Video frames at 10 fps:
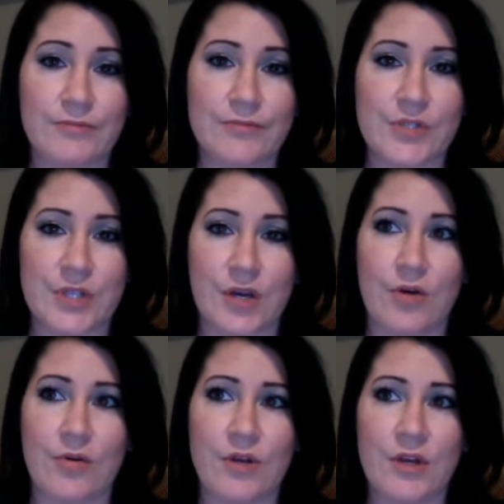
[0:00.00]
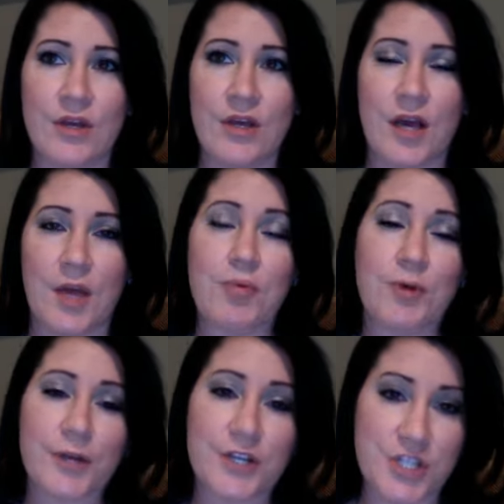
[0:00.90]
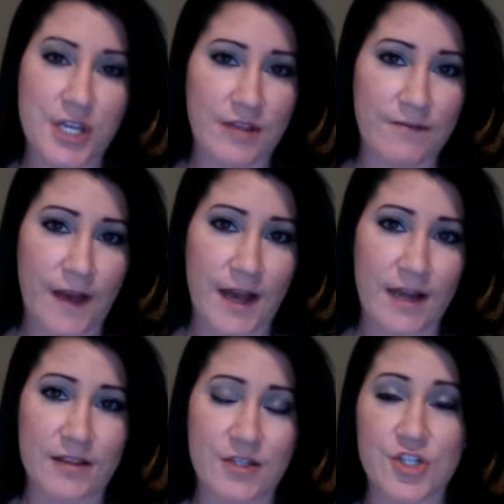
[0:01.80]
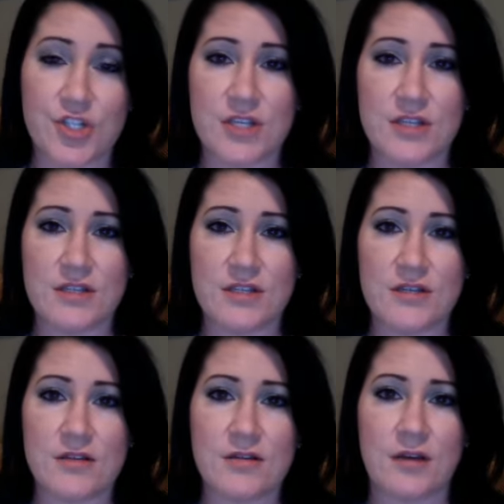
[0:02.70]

So I appreciate the fact that she's